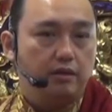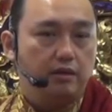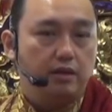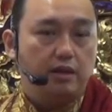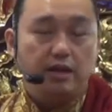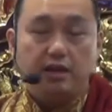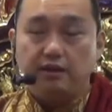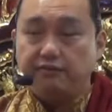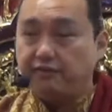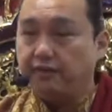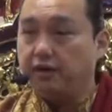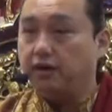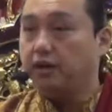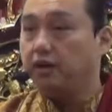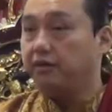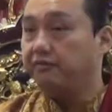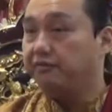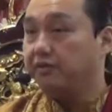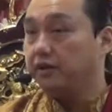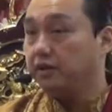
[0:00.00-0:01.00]
Even
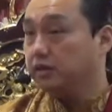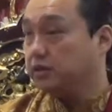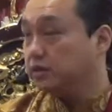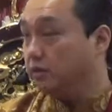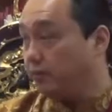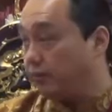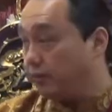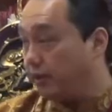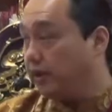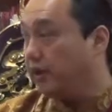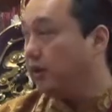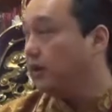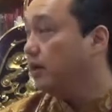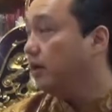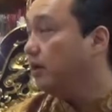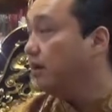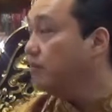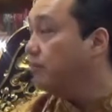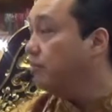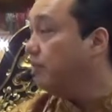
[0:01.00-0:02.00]
if there is a brick,
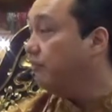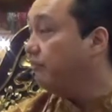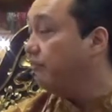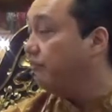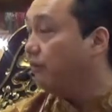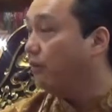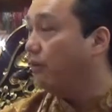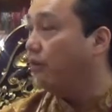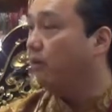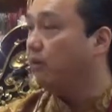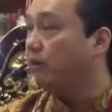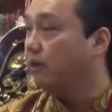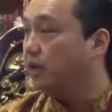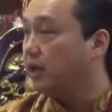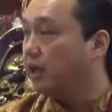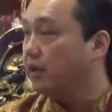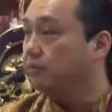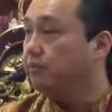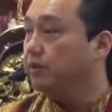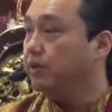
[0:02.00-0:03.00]
before it
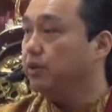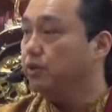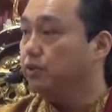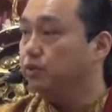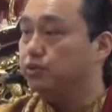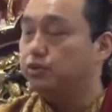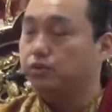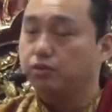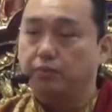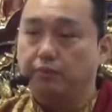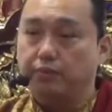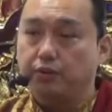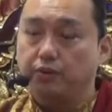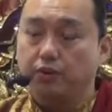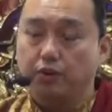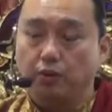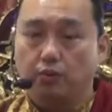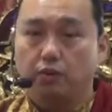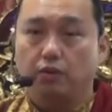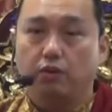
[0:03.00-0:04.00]
can be used to build
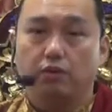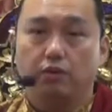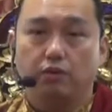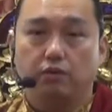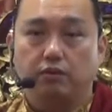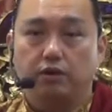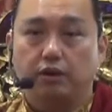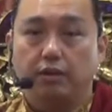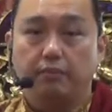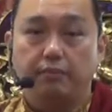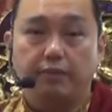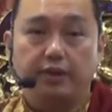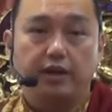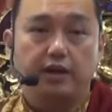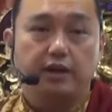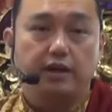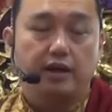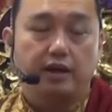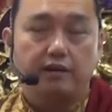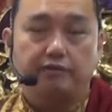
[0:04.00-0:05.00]
a wall, the brick
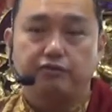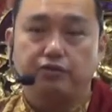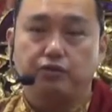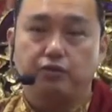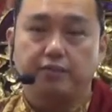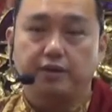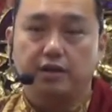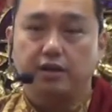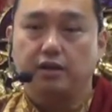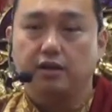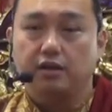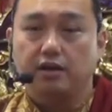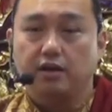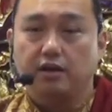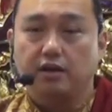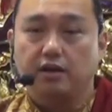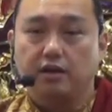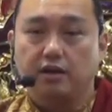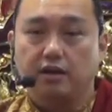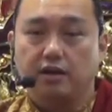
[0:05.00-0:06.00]
have
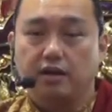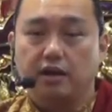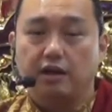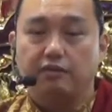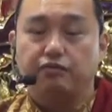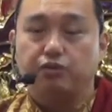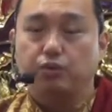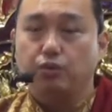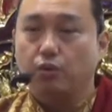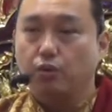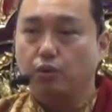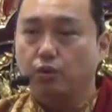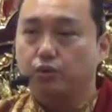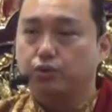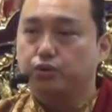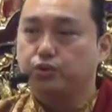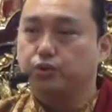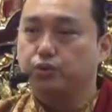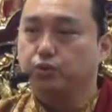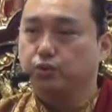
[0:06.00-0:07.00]
to go
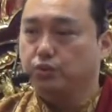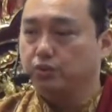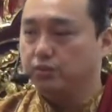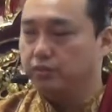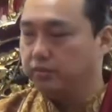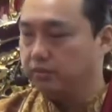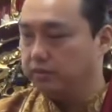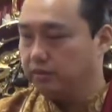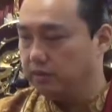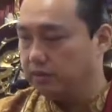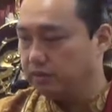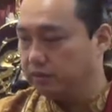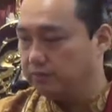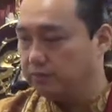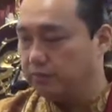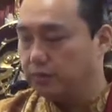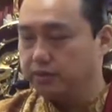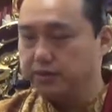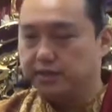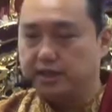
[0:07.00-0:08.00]
through a
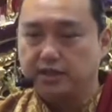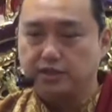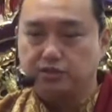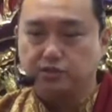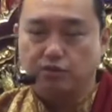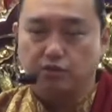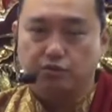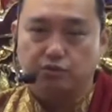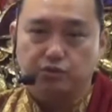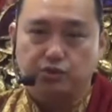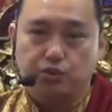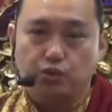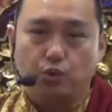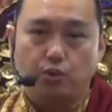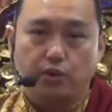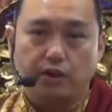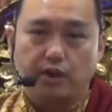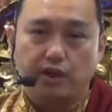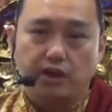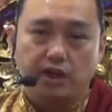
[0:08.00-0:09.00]
process of
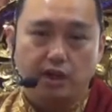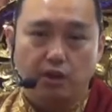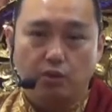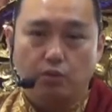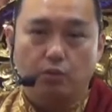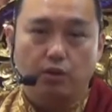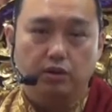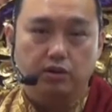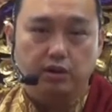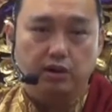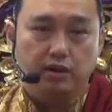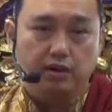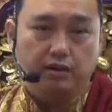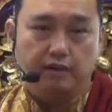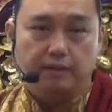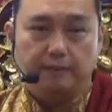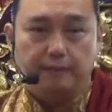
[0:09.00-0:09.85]
soaking in water